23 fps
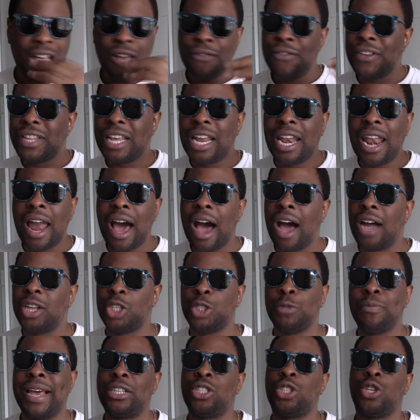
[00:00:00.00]
for the
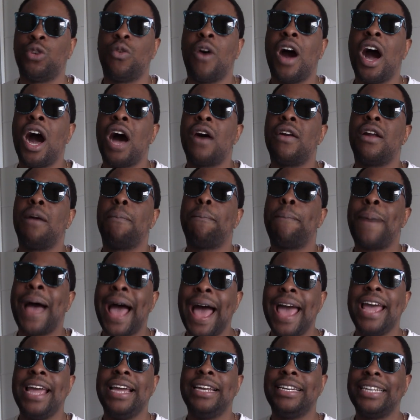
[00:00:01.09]
large metal are a
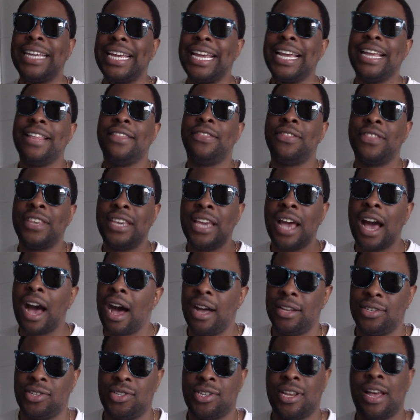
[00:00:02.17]
pain in the
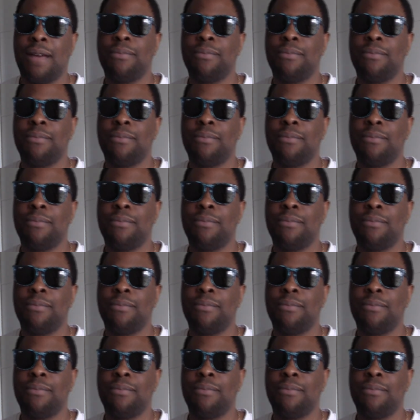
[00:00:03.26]
ass.